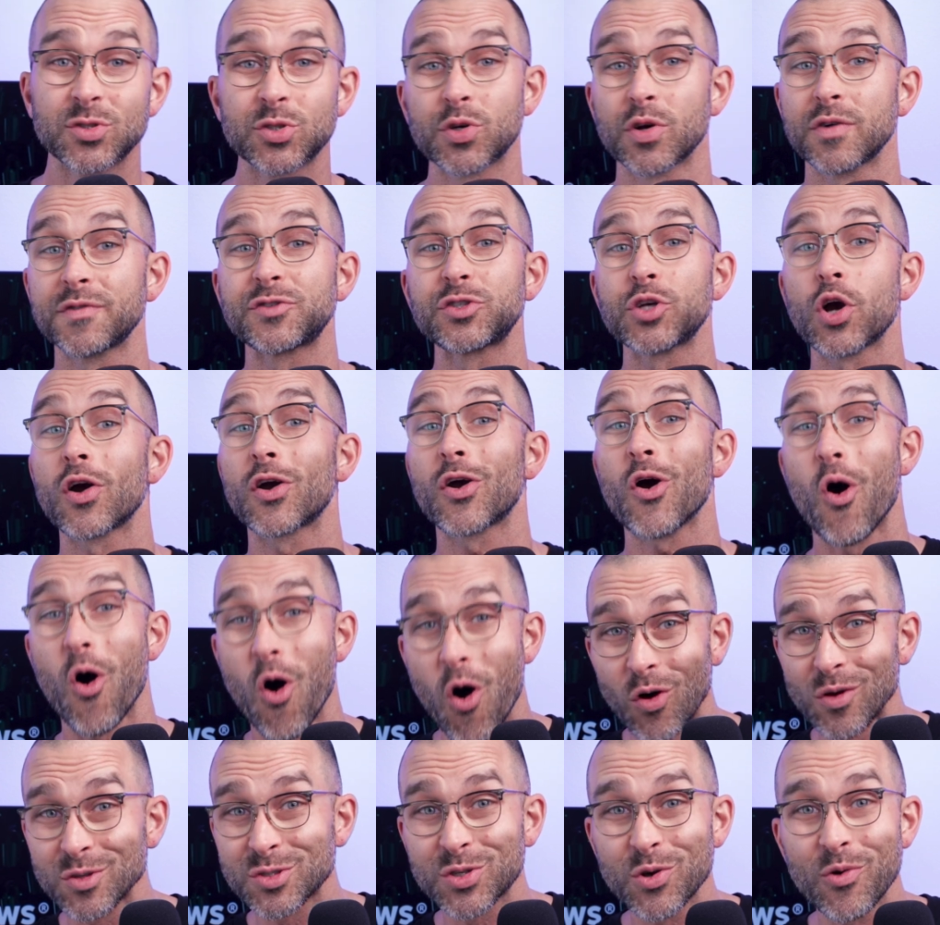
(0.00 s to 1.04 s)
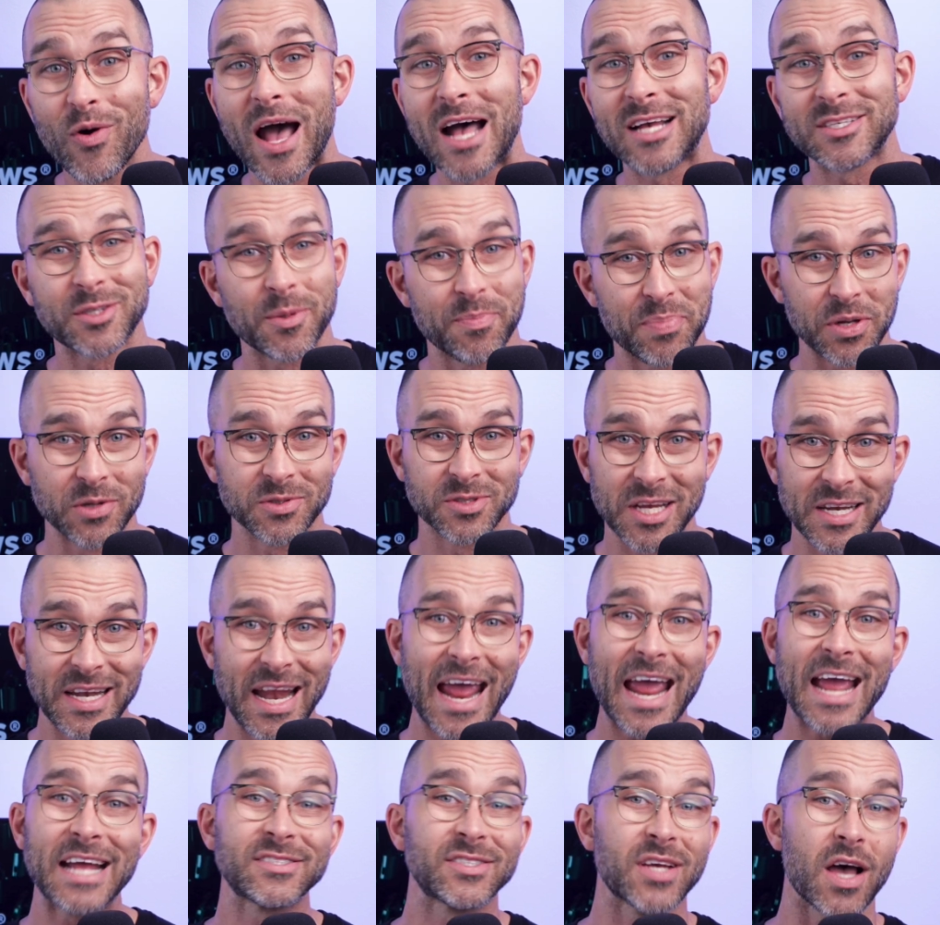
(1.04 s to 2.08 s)
Surfshark also has a built-in
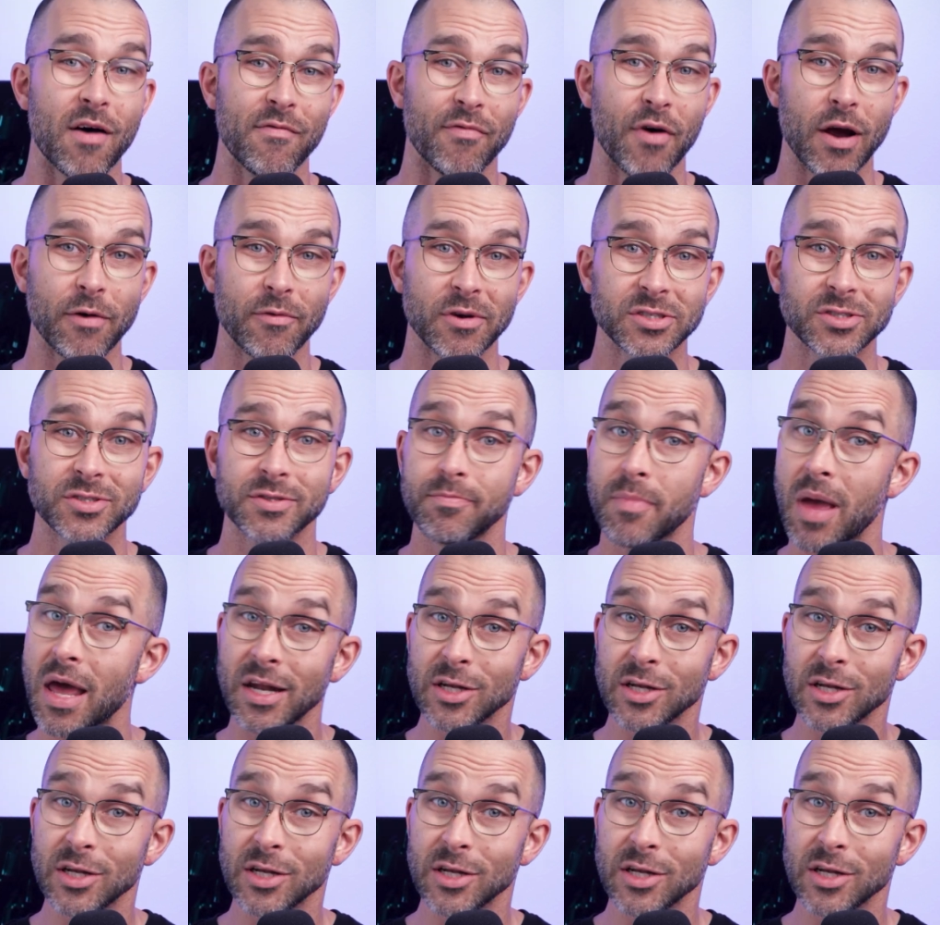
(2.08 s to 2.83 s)
antivirus,